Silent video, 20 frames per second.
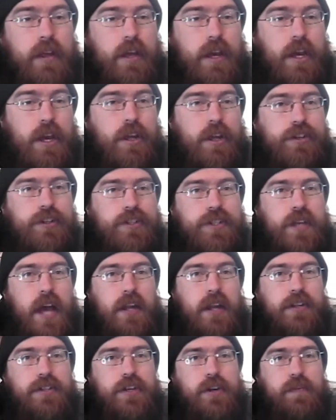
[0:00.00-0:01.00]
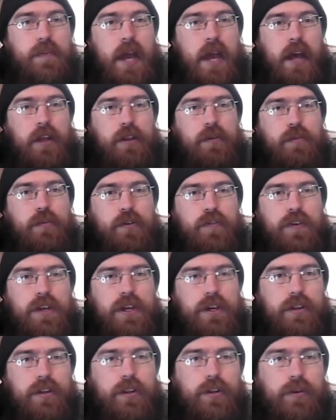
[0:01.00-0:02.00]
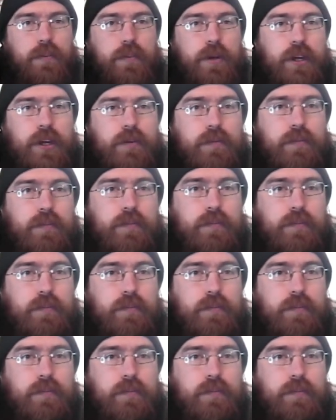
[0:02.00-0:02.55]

it just kind of took me out of the movie a little bit.